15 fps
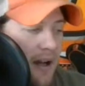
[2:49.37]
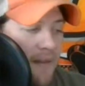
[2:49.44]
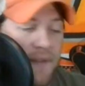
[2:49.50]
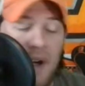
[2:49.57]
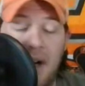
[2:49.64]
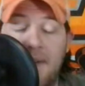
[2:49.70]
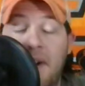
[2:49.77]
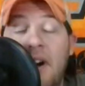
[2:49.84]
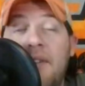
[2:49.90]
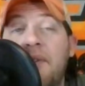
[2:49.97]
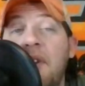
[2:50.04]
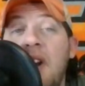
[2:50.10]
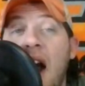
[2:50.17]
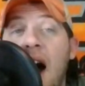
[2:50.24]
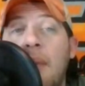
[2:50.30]
very, very
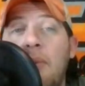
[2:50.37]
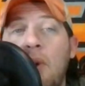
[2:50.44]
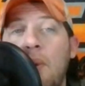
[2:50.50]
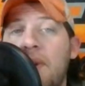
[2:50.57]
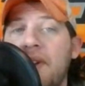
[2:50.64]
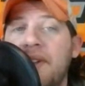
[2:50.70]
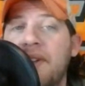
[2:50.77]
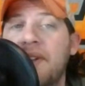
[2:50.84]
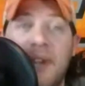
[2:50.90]
phenomenal with his